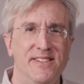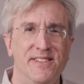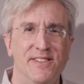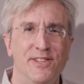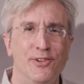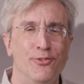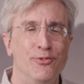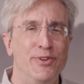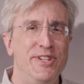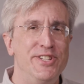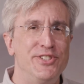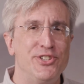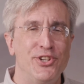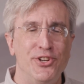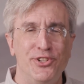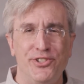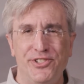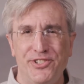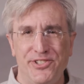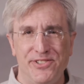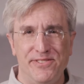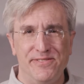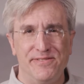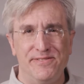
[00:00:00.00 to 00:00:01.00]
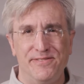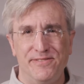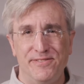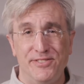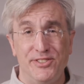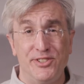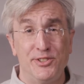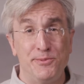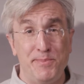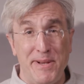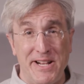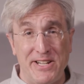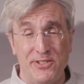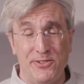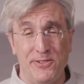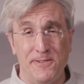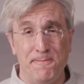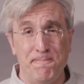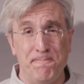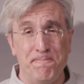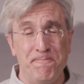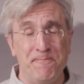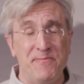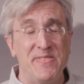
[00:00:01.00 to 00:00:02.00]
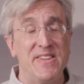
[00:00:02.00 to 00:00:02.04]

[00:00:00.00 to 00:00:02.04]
the research spectrum.